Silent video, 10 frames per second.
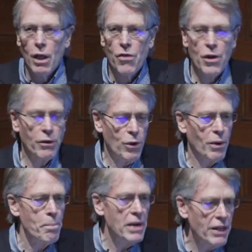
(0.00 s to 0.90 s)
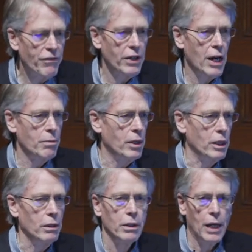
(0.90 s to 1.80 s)
There, there are many
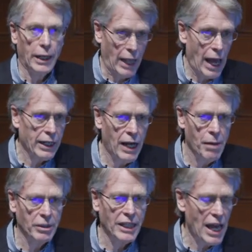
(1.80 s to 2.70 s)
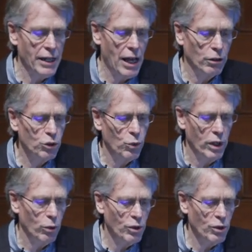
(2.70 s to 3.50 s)
phenomena, economics and elsewhere,